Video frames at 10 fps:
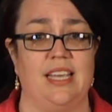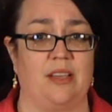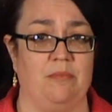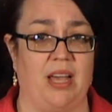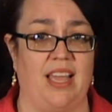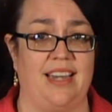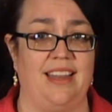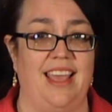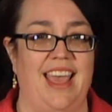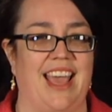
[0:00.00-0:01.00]
combine,
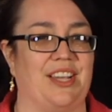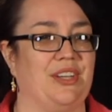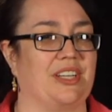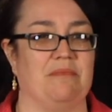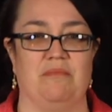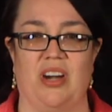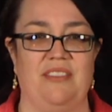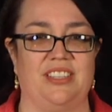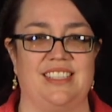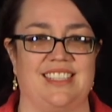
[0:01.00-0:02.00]
and cook
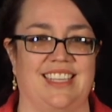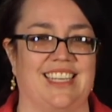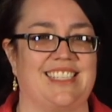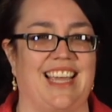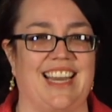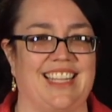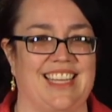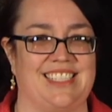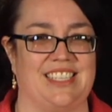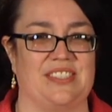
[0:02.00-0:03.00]
marvelously exciting
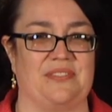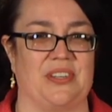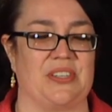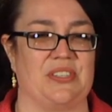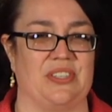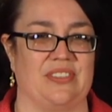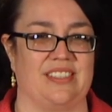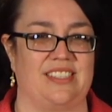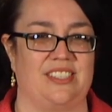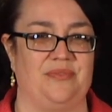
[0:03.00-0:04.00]
lessons for her
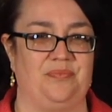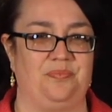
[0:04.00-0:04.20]
students.